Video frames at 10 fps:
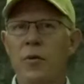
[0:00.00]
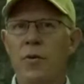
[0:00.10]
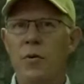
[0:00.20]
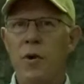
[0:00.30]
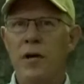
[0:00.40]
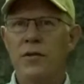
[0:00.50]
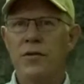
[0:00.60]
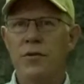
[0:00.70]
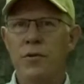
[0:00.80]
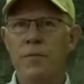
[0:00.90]
we want
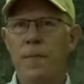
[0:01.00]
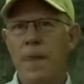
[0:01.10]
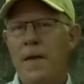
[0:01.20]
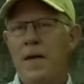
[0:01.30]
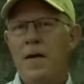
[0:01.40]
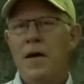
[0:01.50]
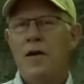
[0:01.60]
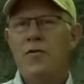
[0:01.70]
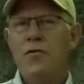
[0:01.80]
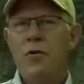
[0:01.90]
to
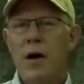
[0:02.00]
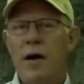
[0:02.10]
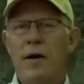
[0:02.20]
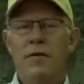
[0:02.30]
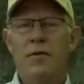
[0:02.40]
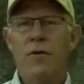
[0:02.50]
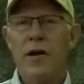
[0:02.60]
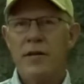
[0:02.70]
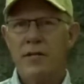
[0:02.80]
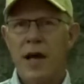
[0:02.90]
do a
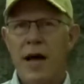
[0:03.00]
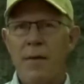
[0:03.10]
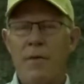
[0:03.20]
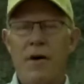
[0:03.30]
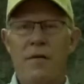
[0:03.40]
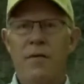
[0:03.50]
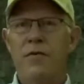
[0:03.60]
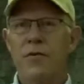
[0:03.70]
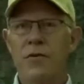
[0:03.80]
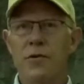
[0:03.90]
great job of
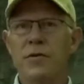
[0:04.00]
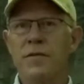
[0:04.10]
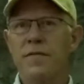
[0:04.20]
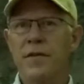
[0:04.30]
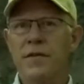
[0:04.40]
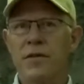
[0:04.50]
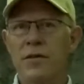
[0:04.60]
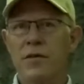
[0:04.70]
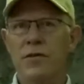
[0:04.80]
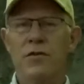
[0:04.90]
introducing
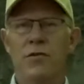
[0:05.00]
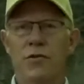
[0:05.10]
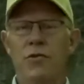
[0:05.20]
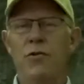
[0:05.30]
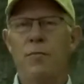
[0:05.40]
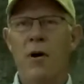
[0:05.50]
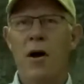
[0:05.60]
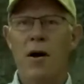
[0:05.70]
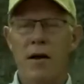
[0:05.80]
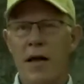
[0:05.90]
visitors to the
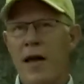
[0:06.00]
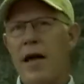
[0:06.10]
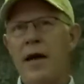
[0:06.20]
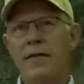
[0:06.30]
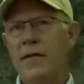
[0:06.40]
park at